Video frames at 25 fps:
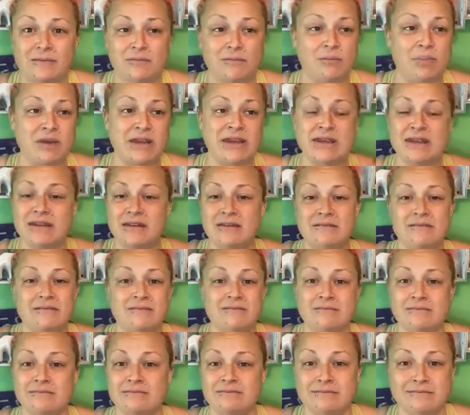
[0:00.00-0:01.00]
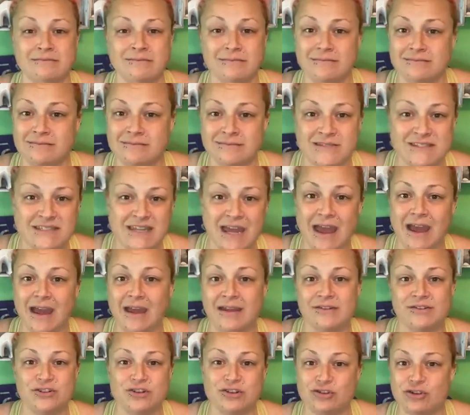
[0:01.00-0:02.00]
being
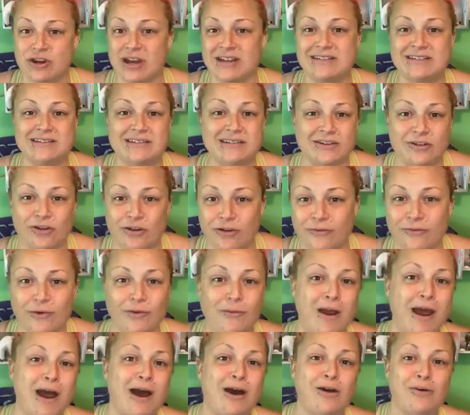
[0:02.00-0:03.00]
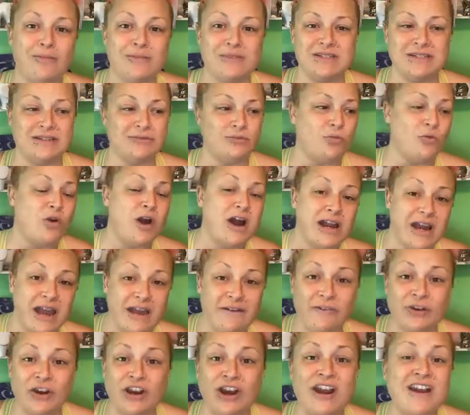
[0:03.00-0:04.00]
sad and stressed and overwhelmed and
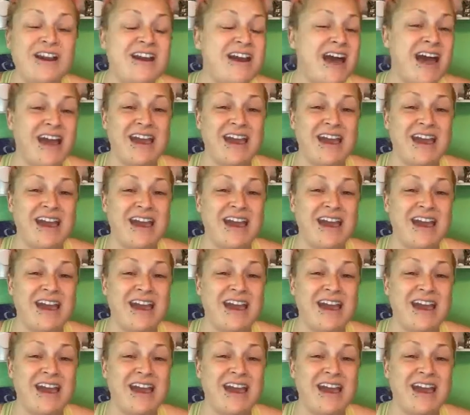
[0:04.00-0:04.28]
whatever,